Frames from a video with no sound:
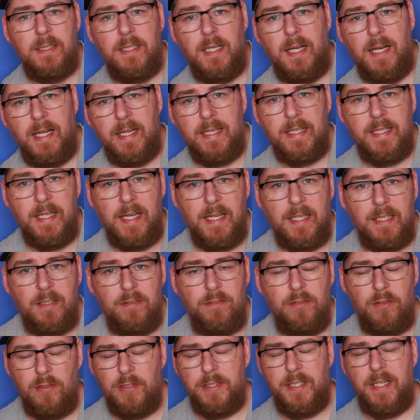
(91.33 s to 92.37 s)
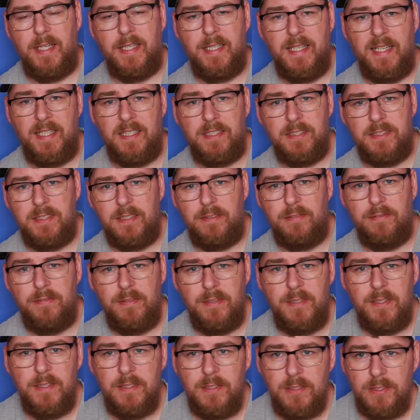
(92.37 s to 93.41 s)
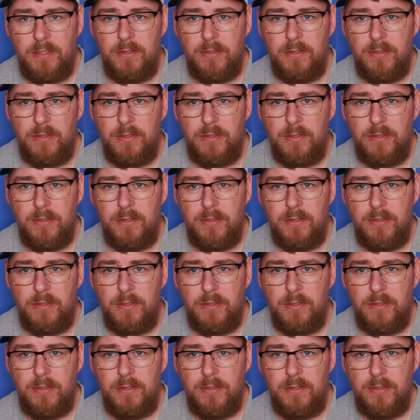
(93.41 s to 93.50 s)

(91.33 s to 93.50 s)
I can't afford that kind of stuff.